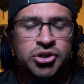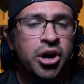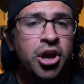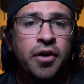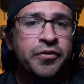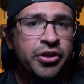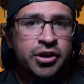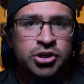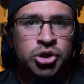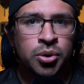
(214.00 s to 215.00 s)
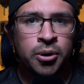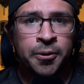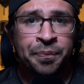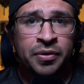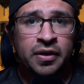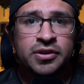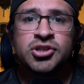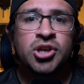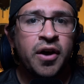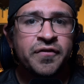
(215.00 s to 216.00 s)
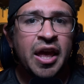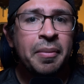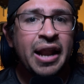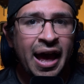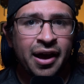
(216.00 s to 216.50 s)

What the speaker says: starting off with the control, the soft game and